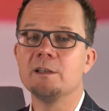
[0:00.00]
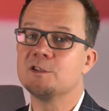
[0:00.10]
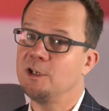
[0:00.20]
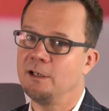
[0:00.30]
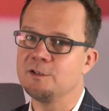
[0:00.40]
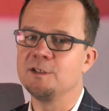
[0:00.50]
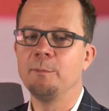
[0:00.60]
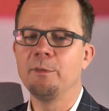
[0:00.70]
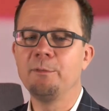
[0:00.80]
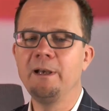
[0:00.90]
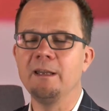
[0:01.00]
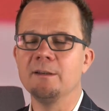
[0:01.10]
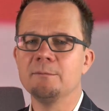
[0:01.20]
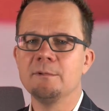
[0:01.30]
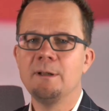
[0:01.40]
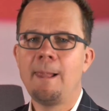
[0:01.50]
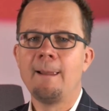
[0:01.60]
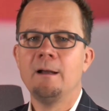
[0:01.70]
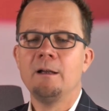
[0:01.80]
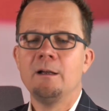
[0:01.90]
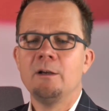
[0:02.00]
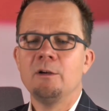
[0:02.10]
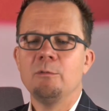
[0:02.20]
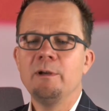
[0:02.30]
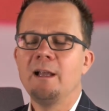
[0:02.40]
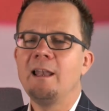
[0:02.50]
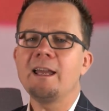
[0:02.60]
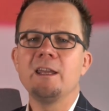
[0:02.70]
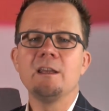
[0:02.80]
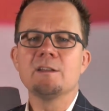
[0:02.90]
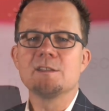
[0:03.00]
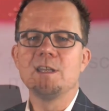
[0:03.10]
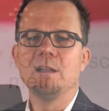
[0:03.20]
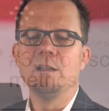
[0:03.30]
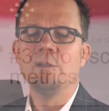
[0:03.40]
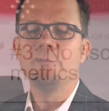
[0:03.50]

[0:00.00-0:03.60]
is challenge number 3. We are lacking still